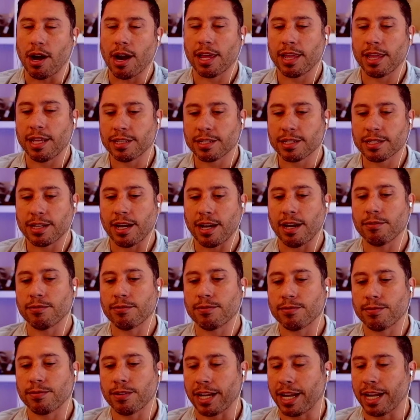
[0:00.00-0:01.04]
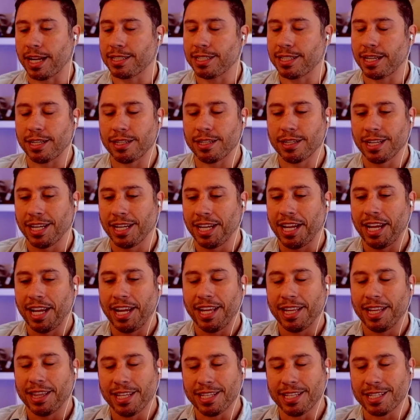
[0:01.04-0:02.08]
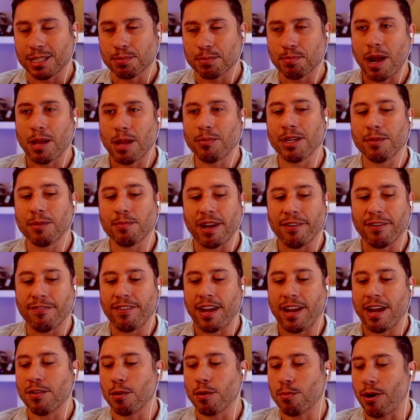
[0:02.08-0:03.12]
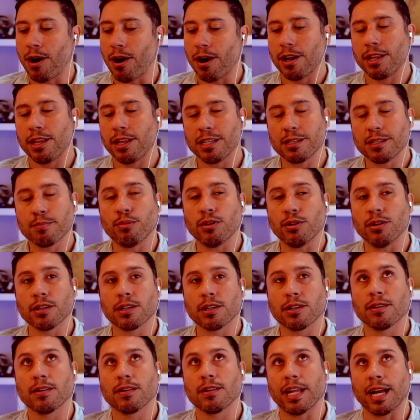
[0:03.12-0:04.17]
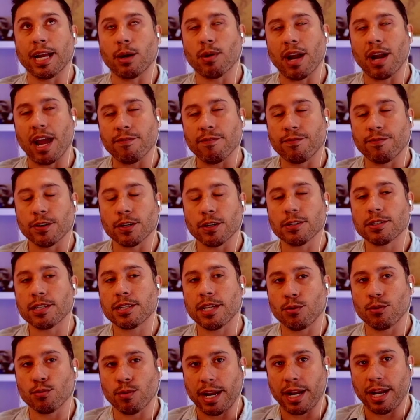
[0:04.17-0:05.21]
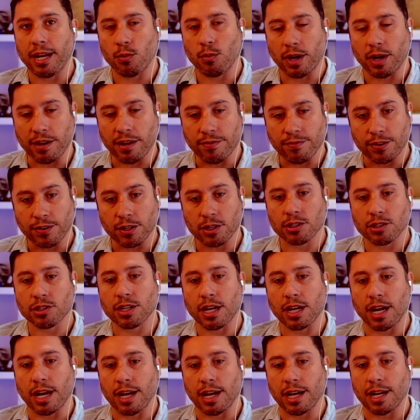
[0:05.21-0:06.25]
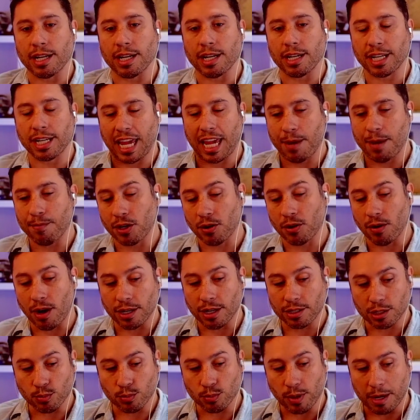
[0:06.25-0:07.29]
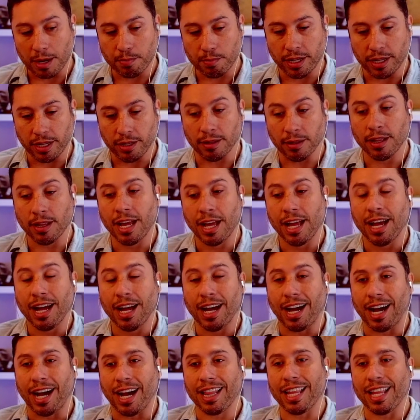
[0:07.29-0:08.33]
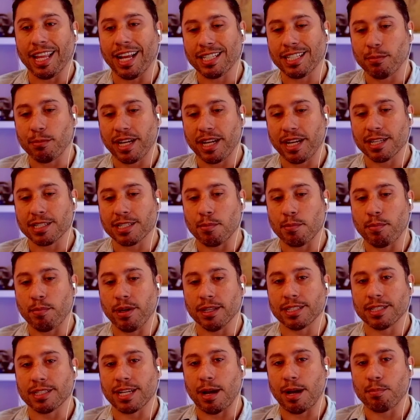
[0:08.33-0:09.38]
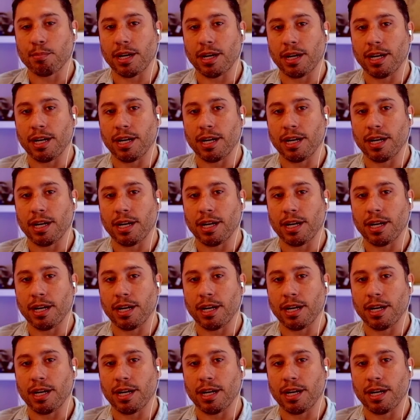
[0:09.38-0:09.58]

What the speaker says: of this stuff. Like I said, this is probably my favorite part of this book. Like when I first had read it, when I first came across the red pill, I liked it because it built up